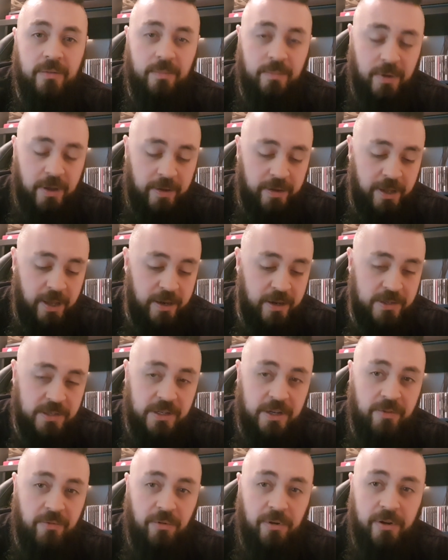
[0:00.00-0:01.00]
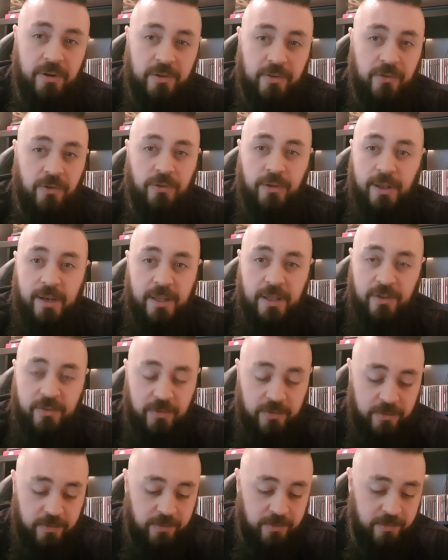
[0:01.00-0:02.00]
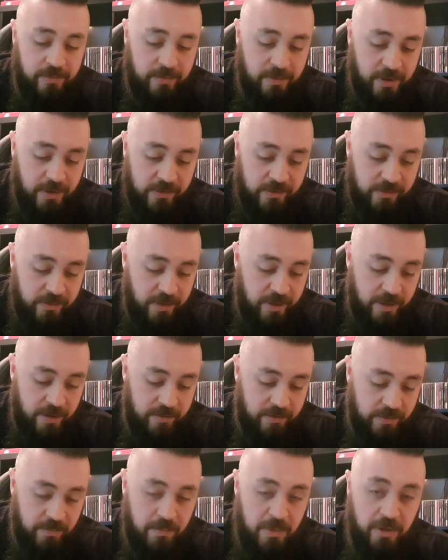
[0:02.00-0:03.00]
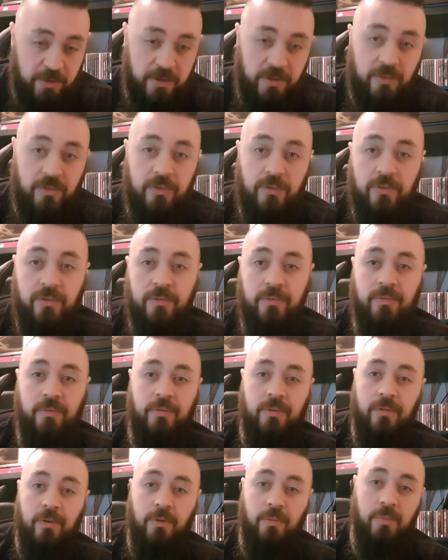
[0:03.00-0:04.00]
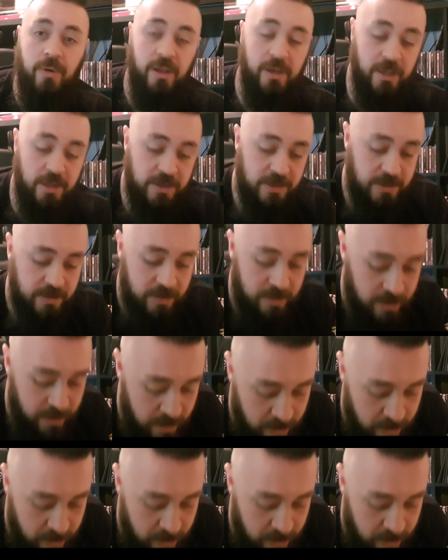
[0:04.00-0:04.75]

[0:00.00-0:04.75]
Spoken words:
But again, that's another one that's on the list, as there is millions on my list.